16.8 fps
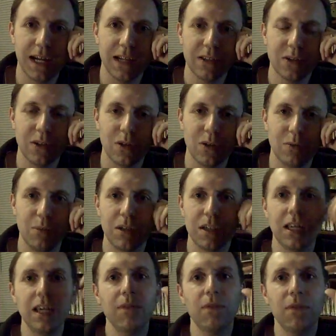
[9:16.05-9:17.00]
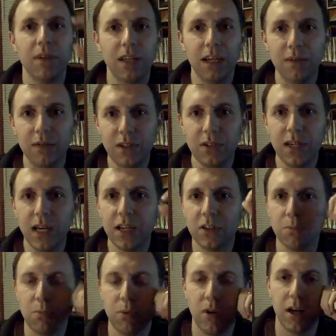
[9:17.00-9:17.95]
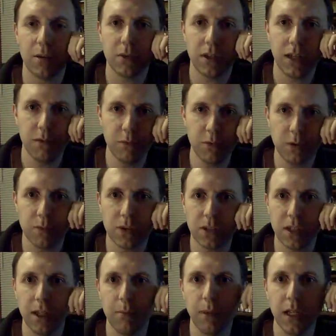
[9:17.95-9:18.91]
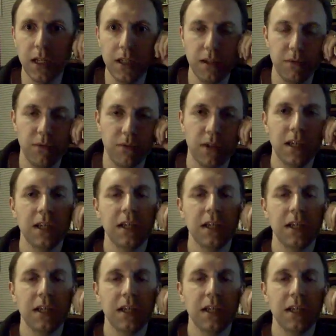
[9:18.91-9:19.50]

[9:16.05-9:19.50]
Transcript: So, but give give these guys some props, give them some sub love,